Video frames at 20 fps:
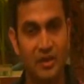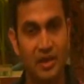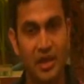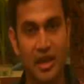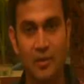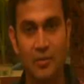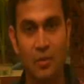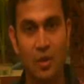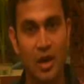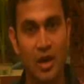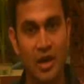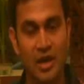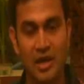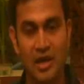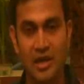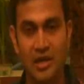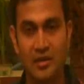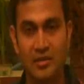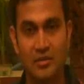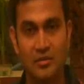which is again
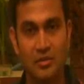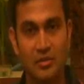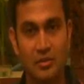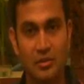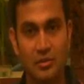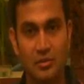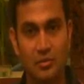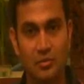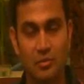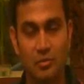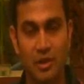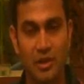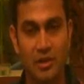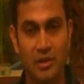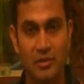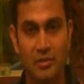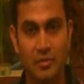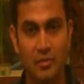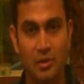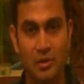why
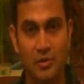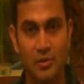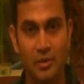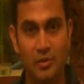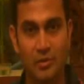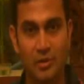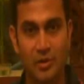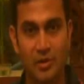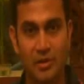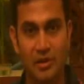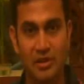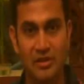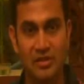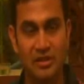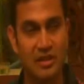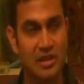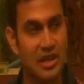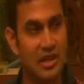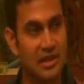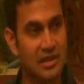when we're
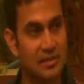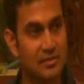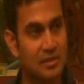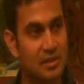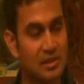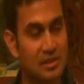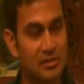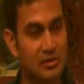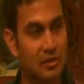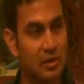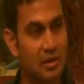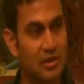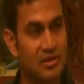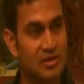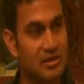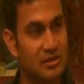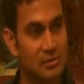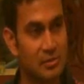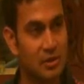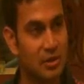releasing nightly builds
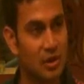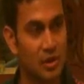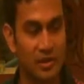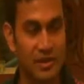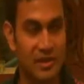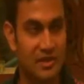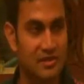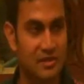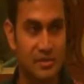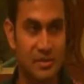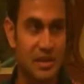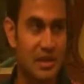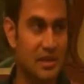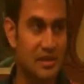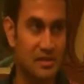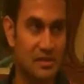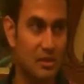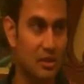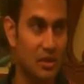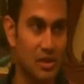or other things, we call that
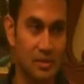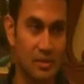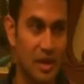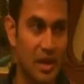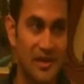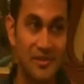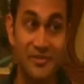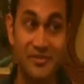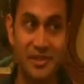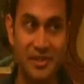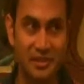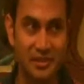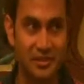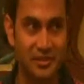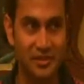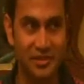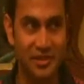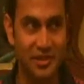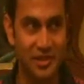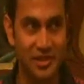something else. We call it
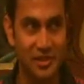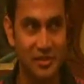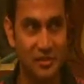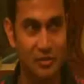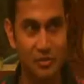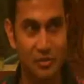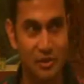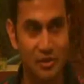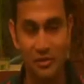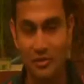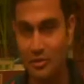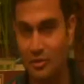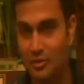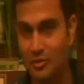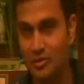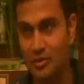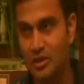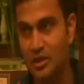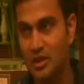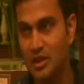minefield.
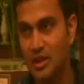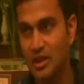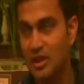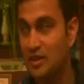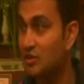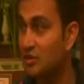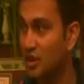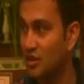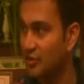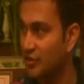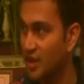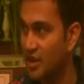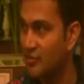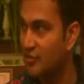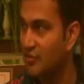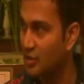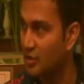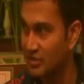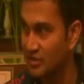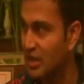It's
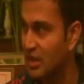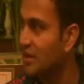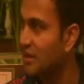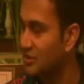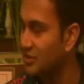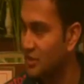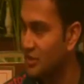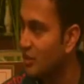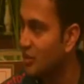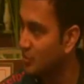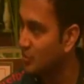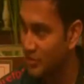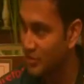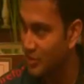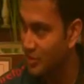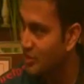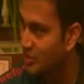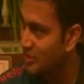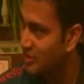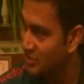not Firefox yet. It's not
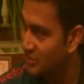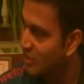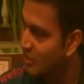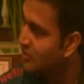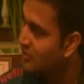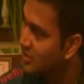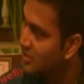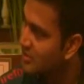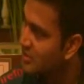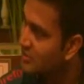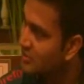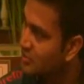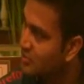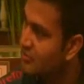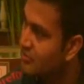the most